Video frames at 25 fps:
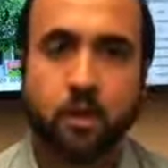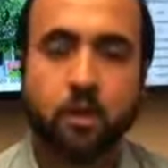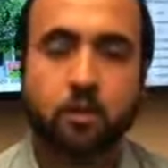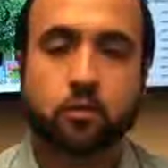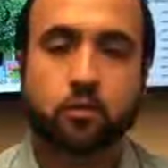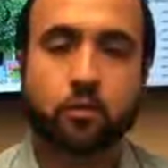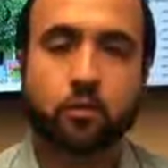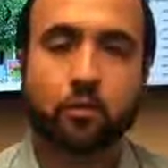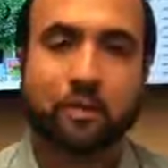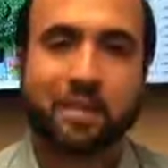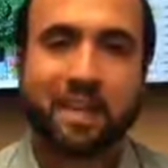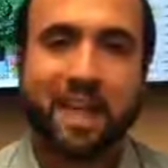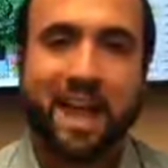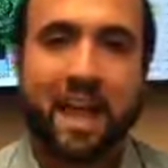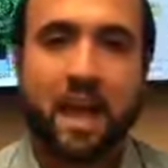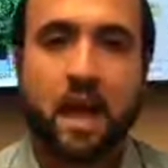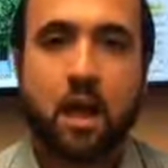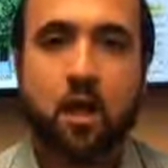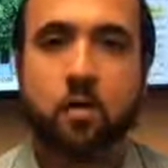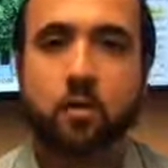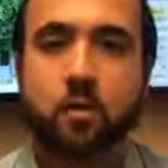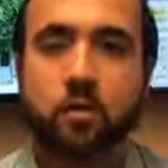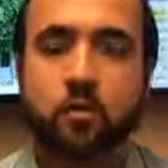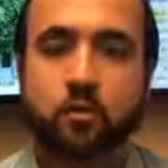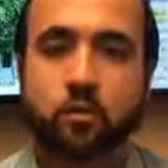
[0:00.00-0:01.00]
So
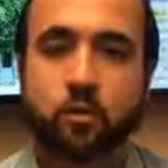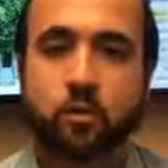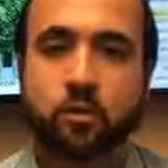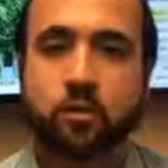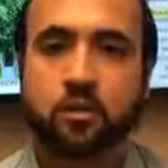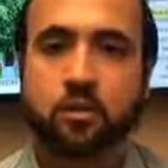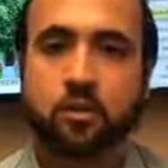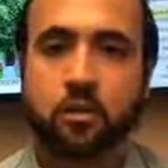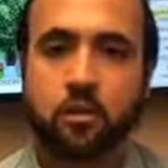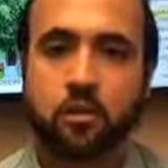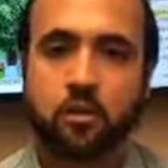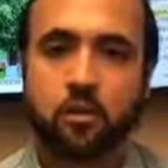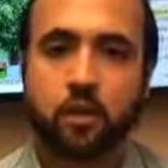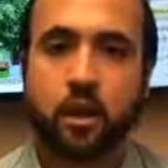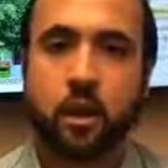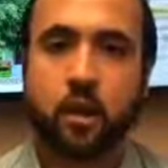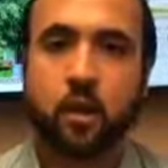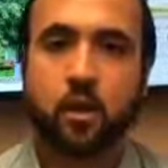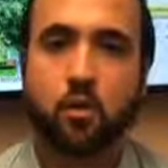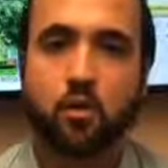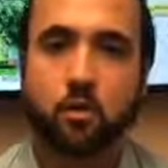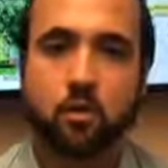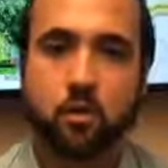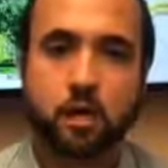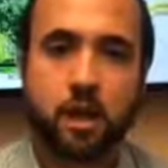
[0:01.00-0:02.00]
now, if you're in the city of
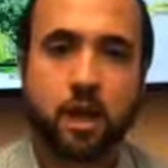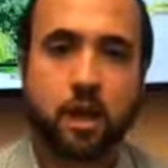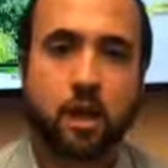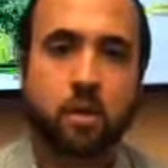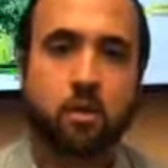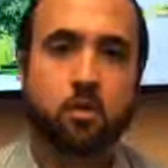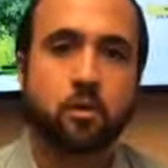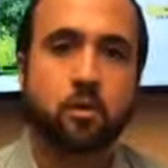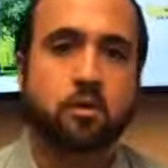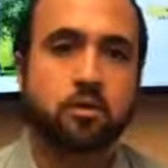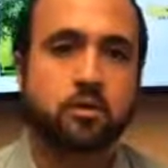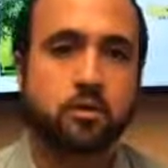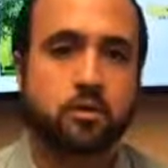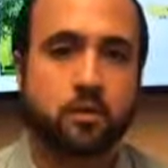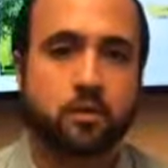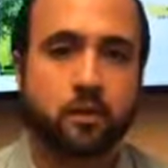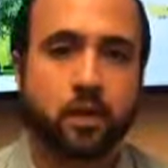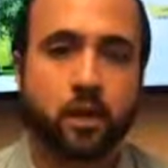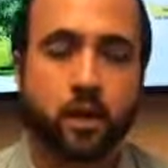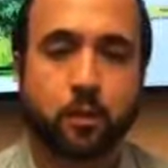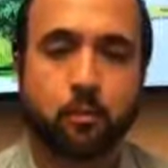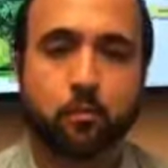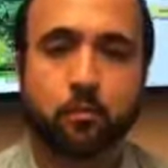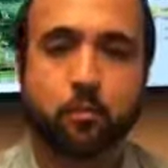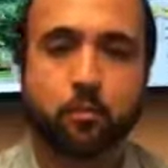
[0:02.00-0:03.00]
Chicago, now is the
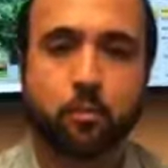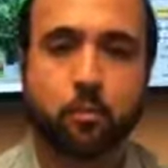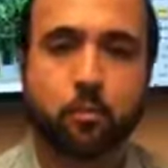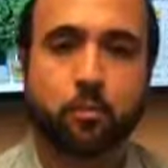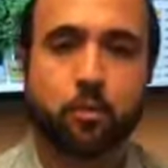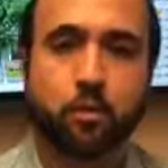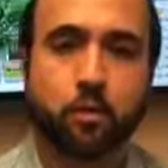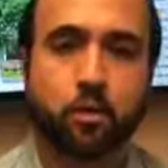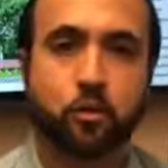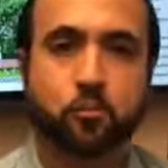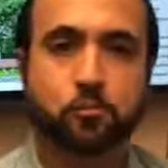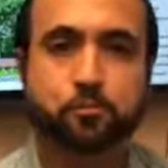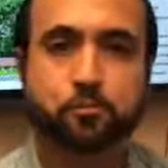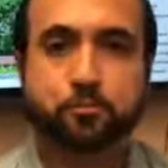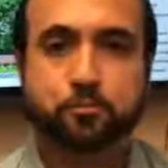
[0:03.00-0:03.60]
time to appeal.